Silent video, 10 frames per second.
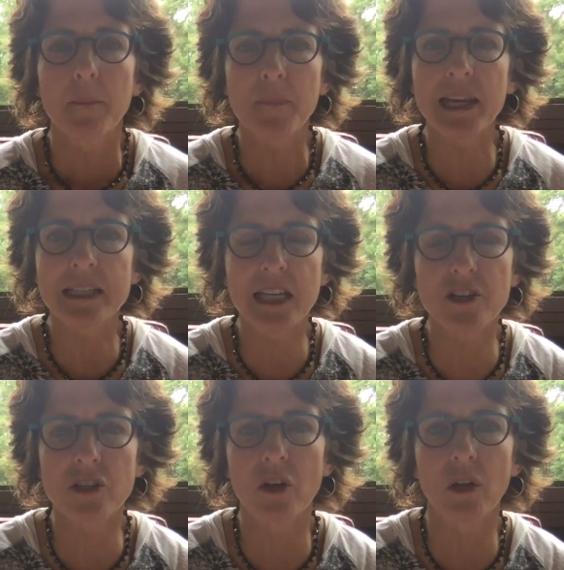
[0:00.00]
be
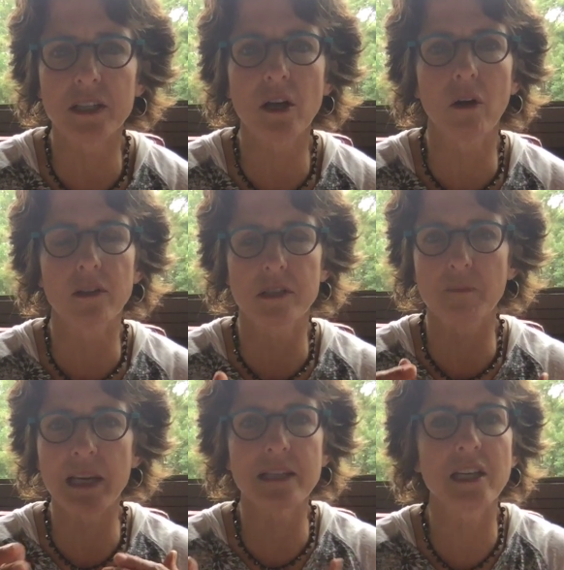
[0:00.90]
intentional, adults.
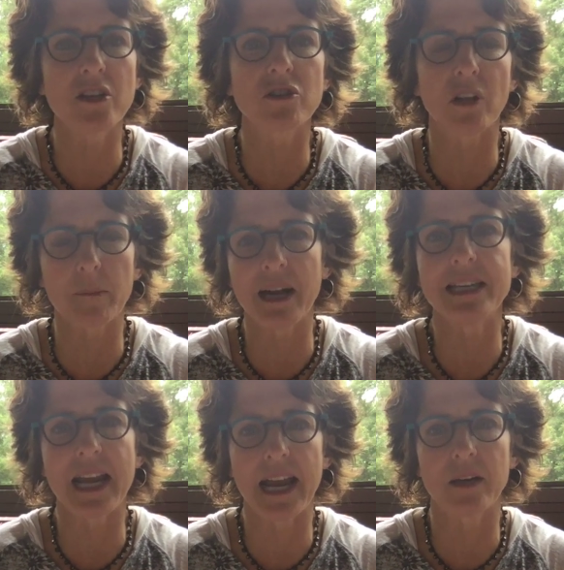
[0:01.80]
Be intentional like my
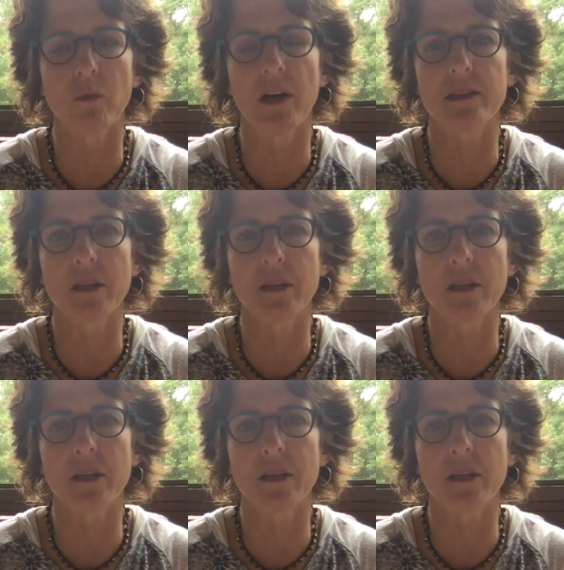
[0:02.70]
dad was